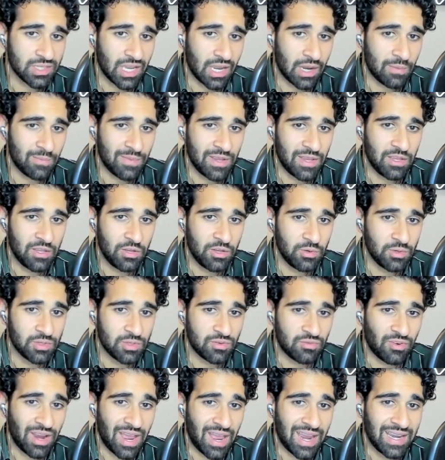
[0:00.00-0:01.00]
can be
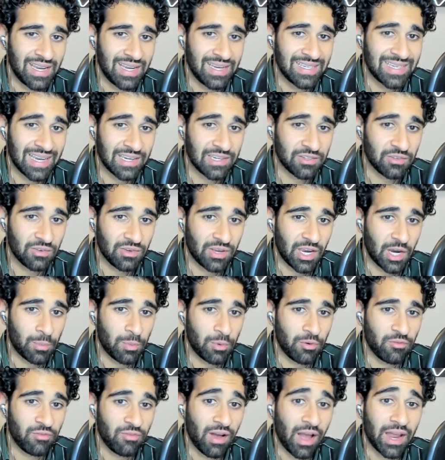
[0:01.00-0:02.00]
used for any dental care
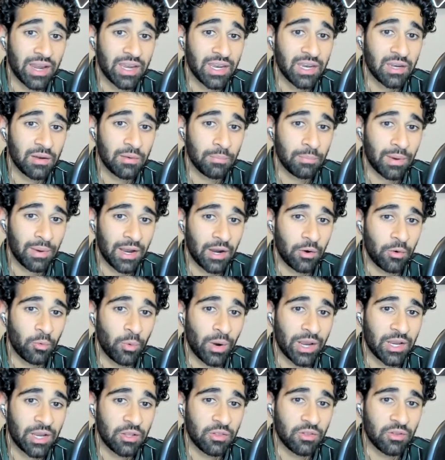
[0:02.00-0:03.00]
provided by a
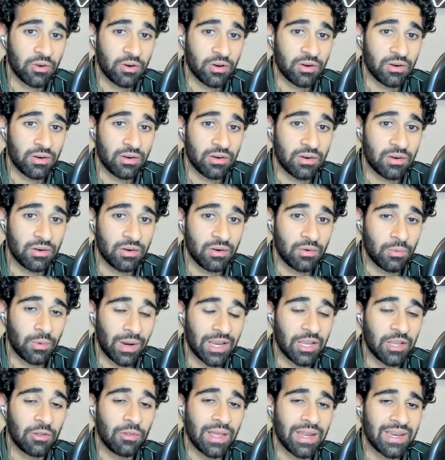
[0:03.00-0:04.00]

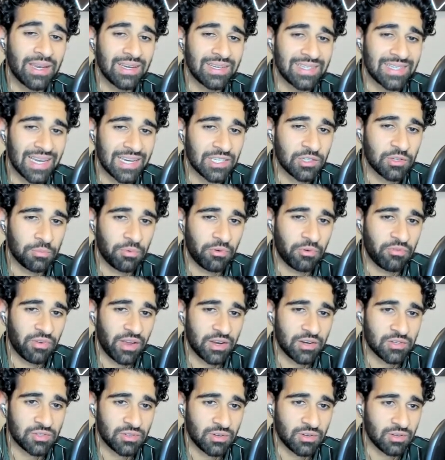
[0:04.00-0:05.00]
regulated dental
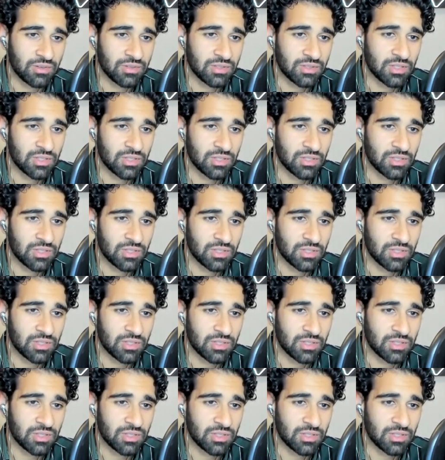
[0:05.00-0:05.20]
professional.